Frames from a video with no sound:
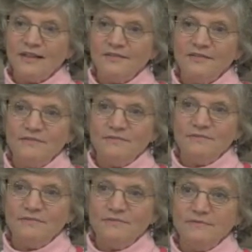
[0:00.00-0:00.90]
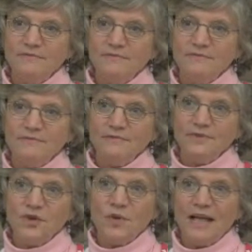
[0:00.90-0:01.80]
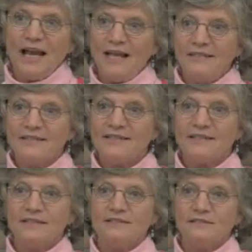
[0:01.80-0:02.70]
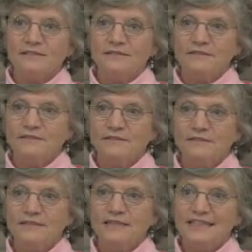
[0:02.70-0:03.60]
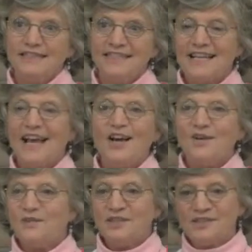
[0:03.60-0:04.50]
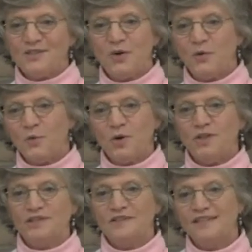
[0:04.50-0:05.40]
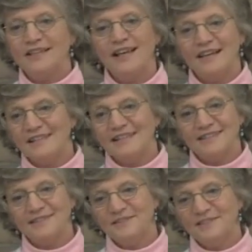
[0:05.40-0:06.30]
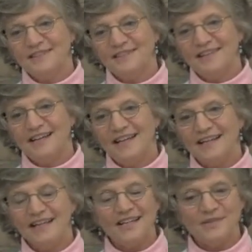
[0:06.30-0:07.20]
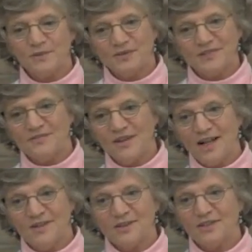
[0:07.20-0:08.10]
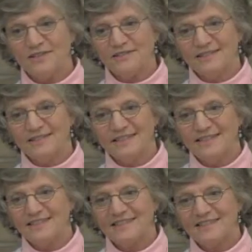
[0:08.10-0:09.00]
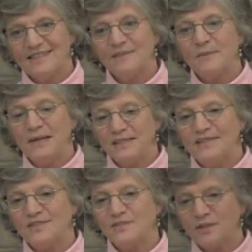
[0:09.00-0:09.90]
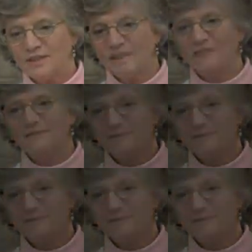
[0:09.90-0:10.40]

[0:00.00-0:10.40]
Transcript: of creates in sound this whole world and the kids will just follow her. She's an amazing storyteller.